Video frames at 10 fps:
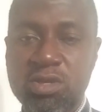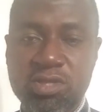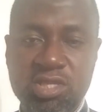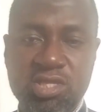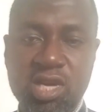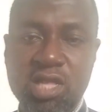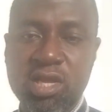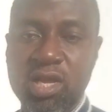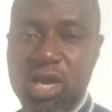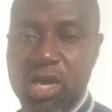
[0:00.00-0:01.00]
understand the
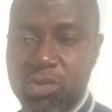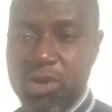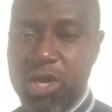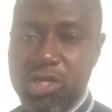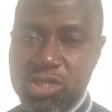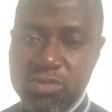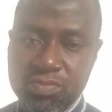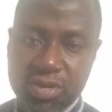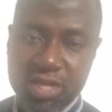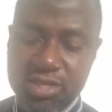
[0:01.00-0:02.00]
language
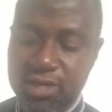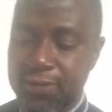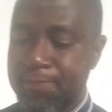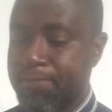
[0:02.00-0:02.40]
better.